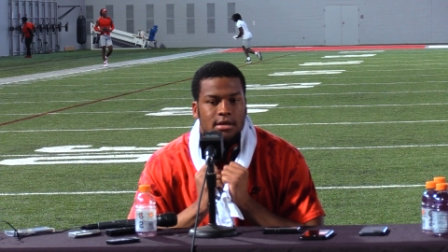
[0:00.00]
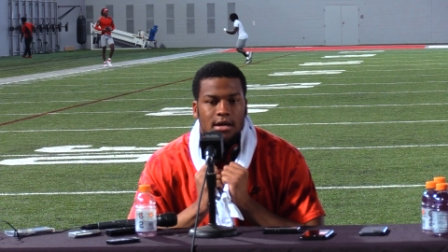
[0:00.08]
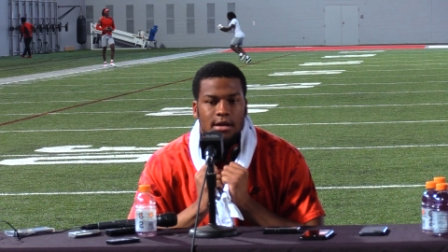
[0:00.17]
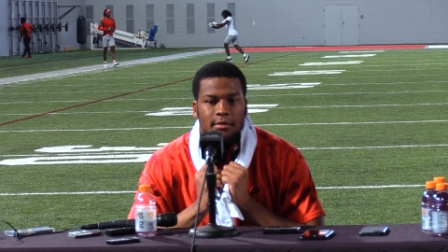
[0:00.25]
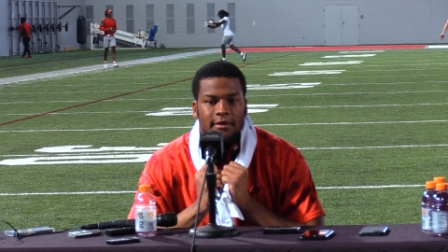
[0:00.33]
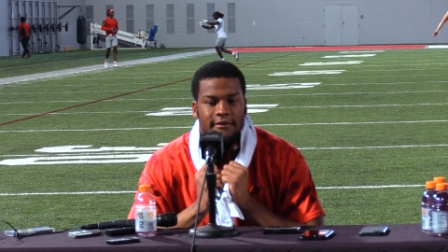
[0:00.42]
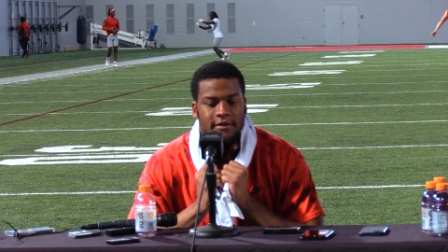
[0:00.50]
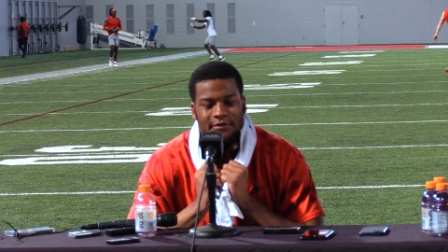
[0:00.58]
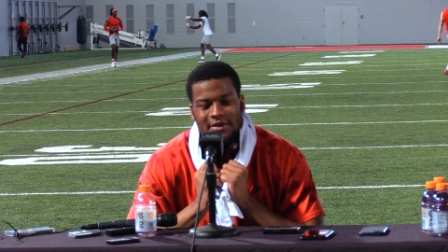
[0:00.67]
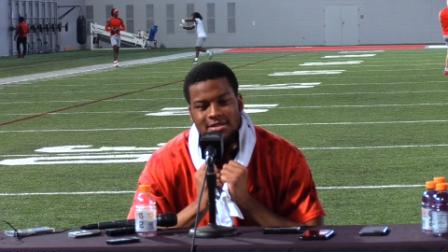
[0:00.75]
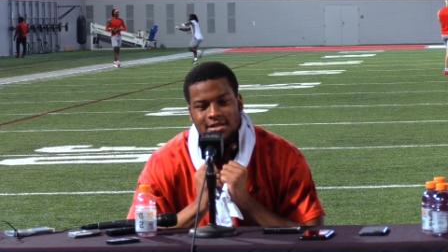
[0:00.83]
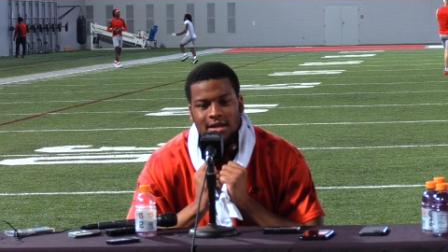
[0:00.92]

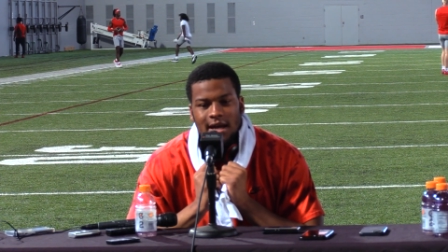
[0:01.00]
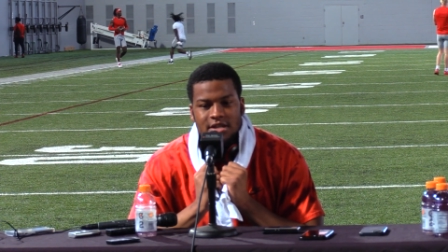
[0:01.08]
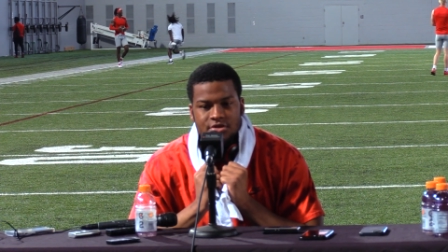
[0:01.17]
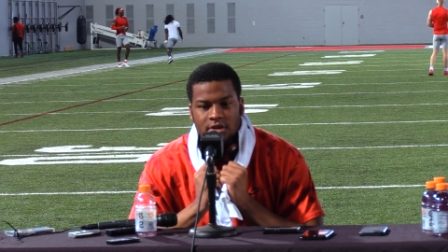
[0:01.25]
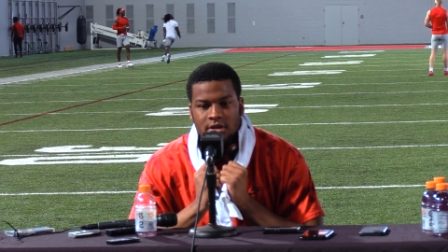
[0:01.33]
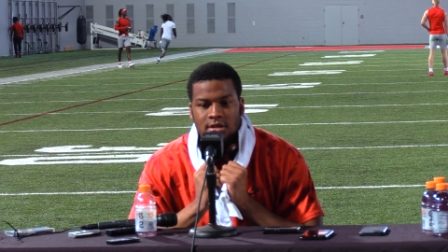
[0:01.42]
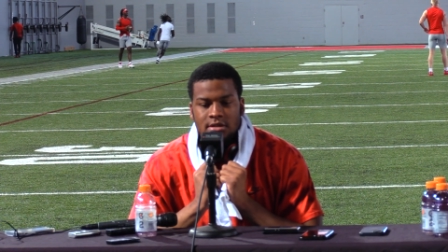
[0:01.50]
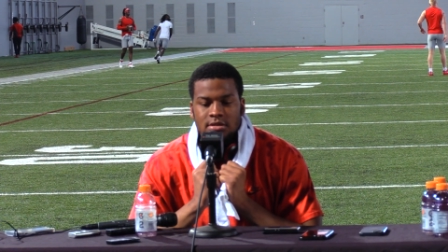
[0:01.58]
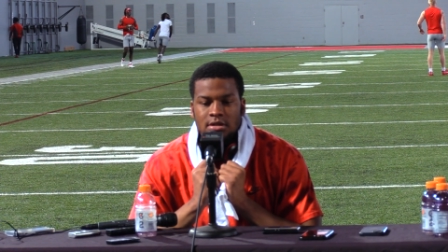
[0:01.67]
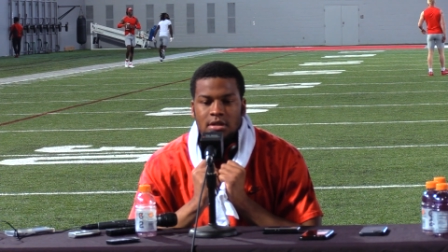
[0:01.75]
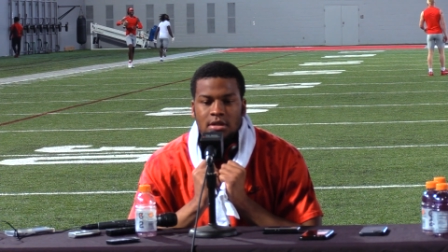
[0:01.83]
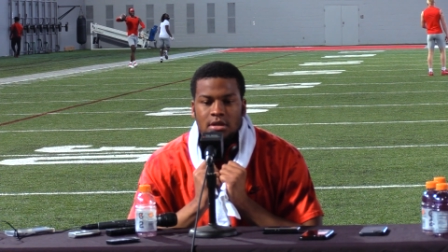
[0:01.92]
If I see a guy
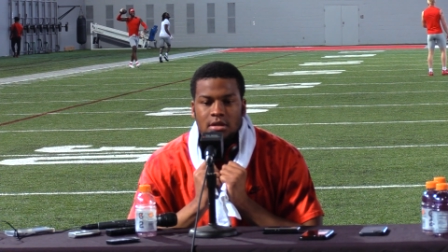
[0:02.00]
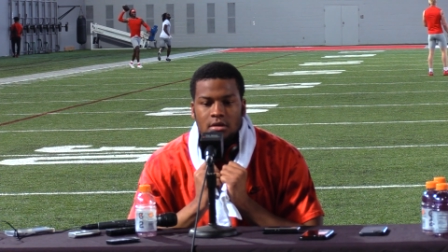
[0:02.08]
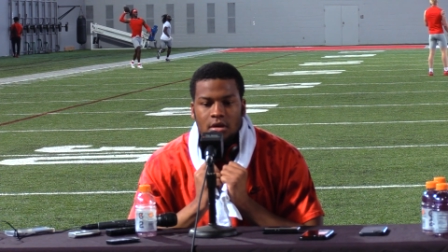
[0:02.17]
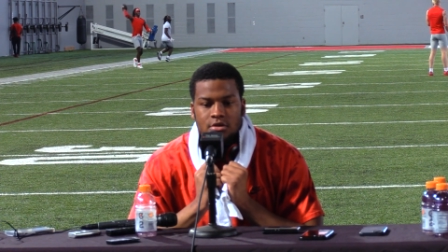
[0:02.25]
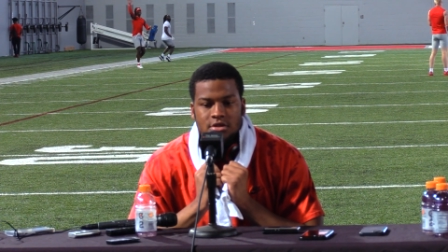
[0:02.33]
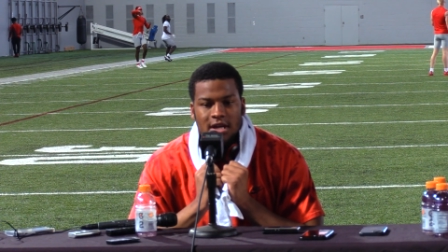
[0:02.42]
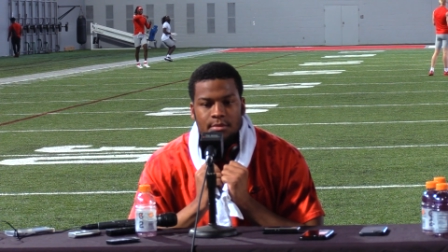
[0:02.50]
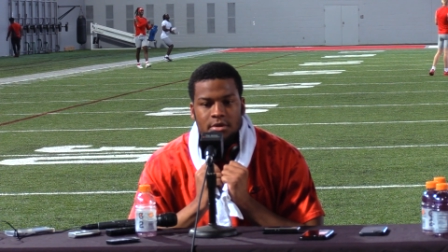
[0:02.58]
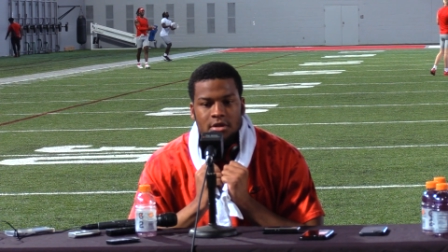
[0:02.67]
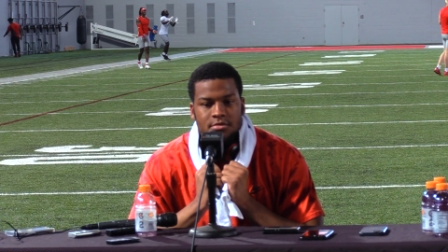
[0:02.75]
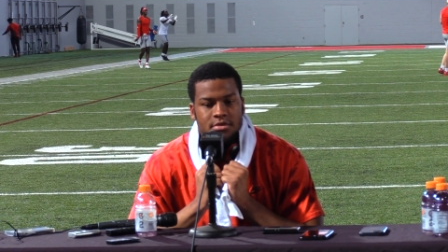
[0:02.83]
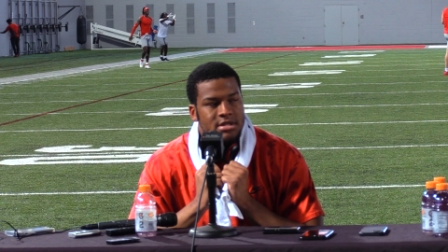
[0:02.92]
struggling, you know, I try to
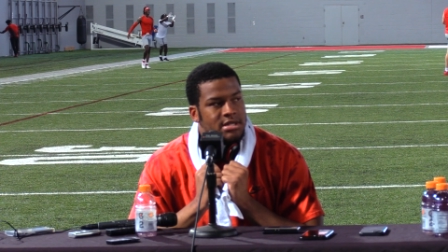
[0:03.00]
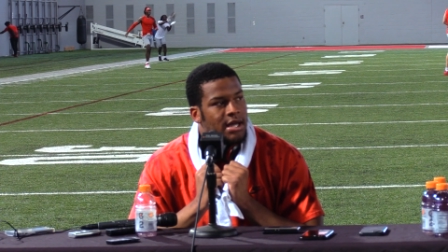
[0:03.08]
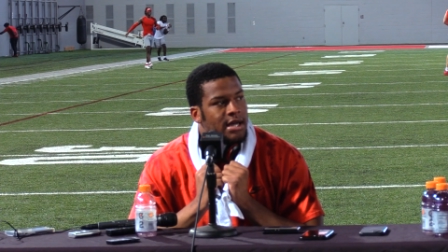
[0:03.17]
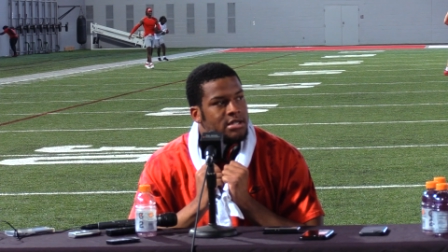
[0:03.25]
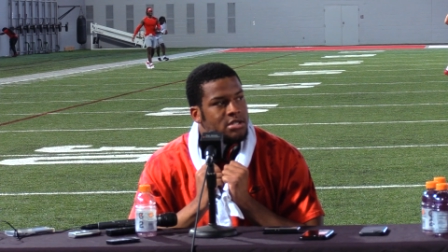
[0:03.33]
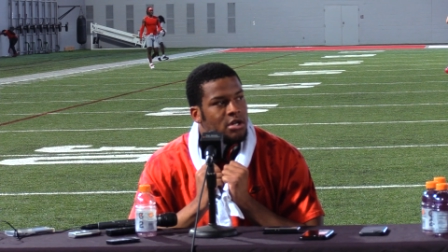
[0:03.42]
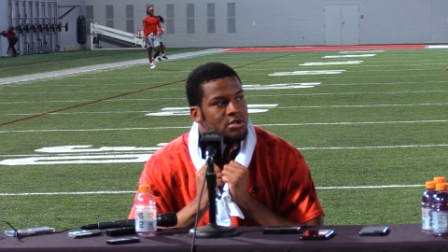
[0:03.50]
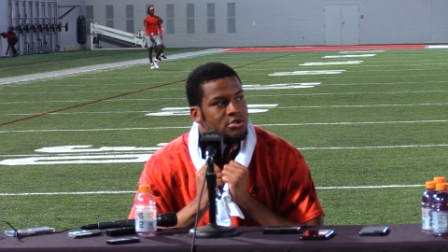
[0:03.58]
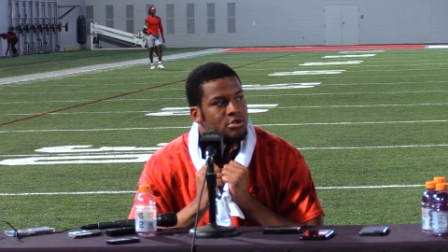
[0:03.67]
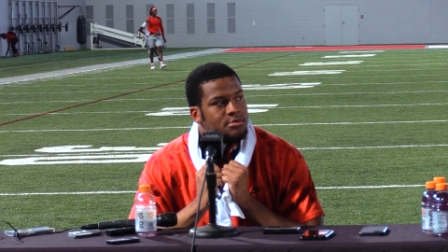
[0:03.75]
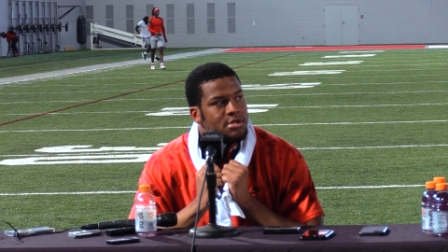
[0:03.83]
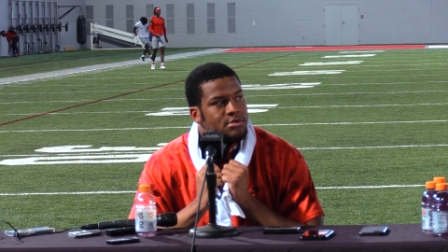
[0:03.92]
pull him to the side, talk
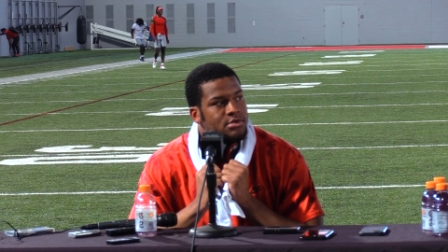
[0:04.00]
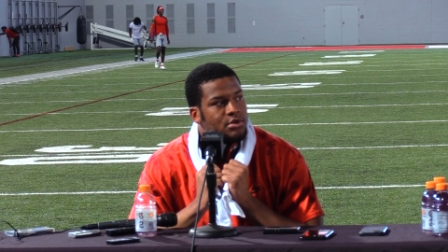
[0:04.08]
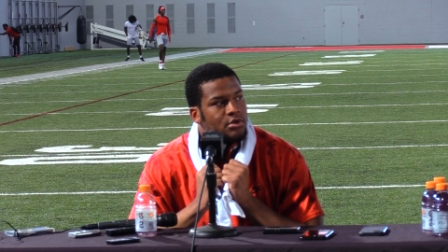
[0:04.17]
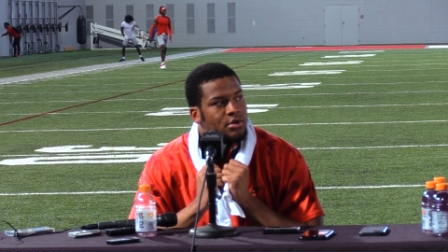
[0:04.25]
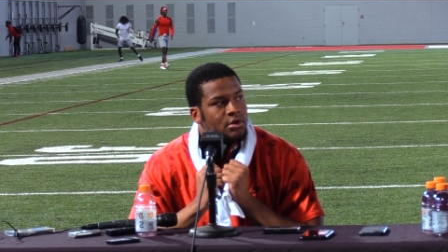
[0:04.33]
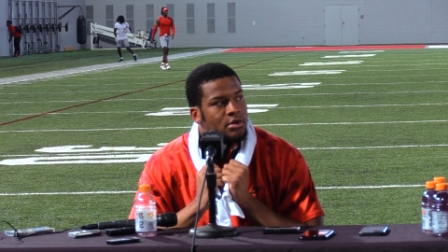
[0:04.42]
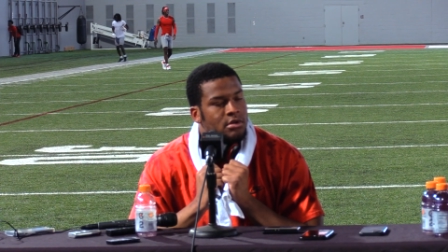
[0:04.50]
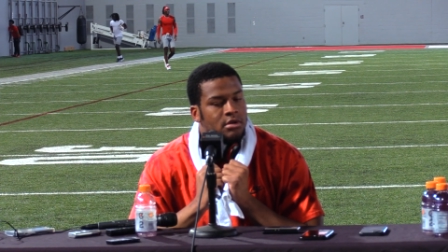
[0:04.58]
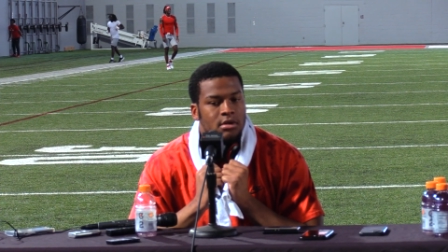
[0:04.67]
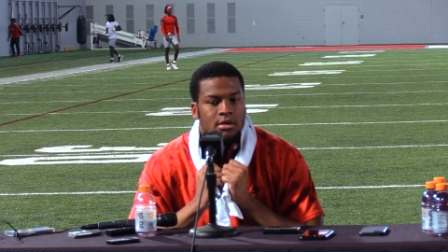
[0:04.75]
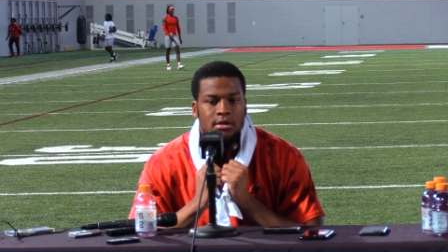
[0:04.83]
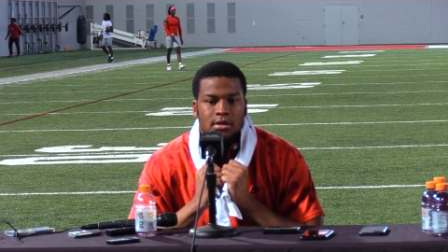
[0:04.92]
to him, see what's going
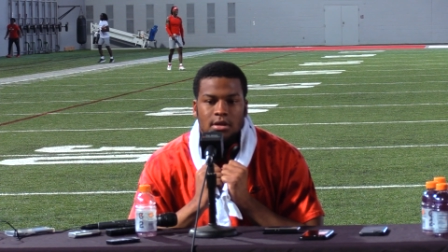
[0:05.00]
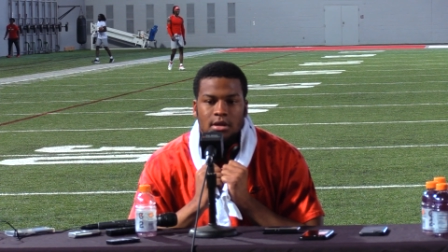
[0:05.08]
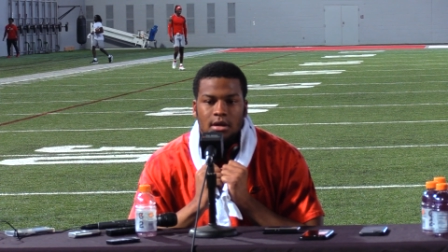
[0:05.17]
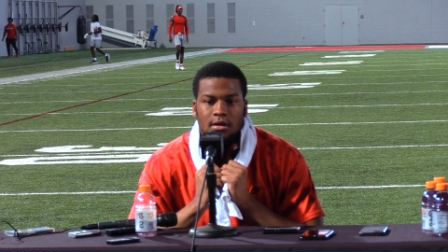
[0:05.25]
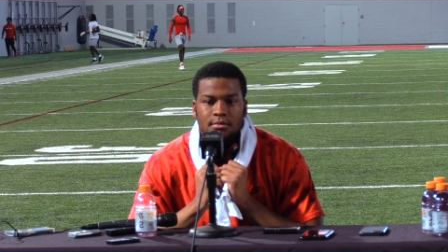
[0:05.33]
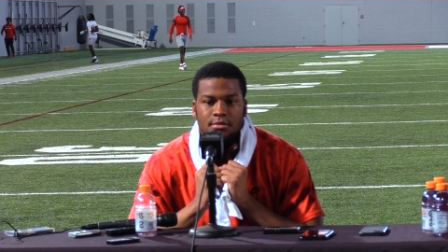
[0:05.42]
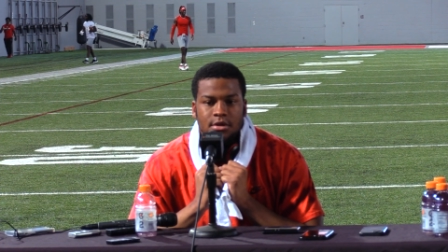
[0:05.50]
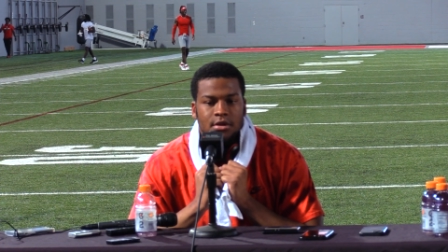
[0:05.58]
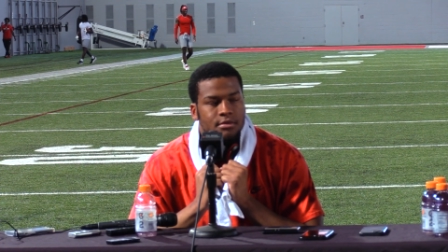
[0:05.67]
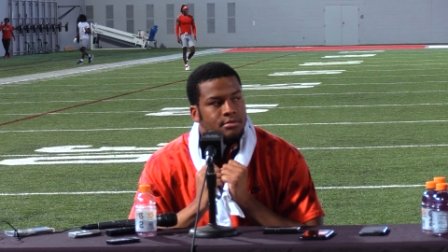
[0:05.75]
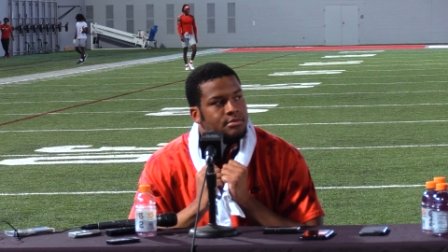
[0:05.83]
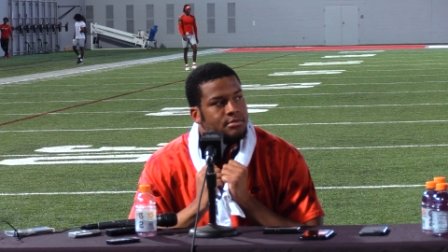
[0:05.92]
on, you
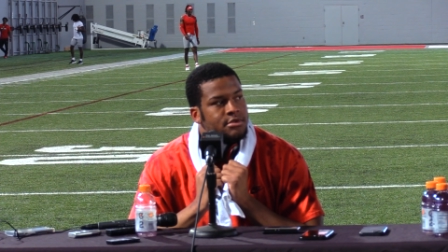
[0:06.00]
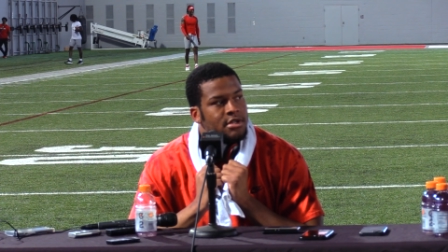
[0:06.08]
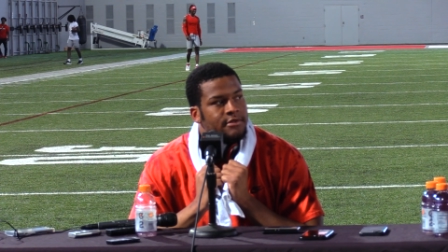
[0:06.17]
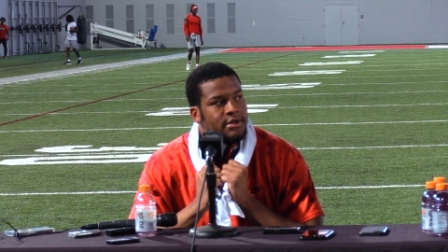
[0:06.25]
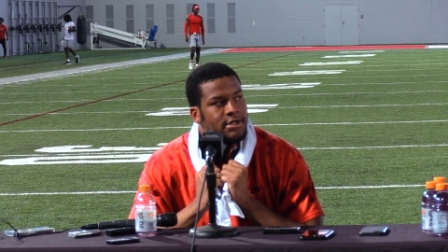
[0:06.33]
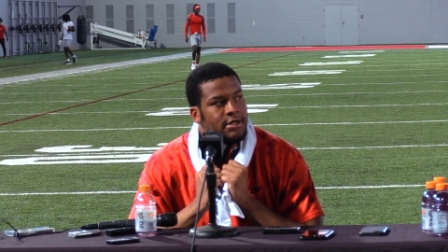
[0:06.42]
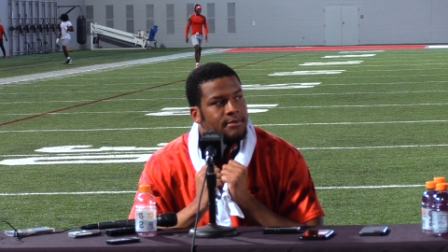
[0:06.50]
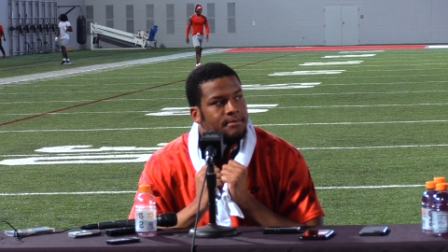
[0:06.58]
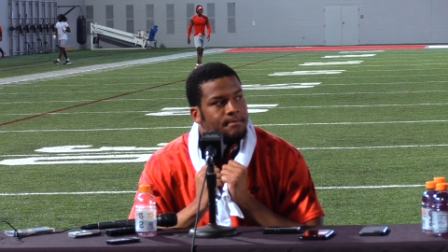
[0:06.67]
know, stuff like that.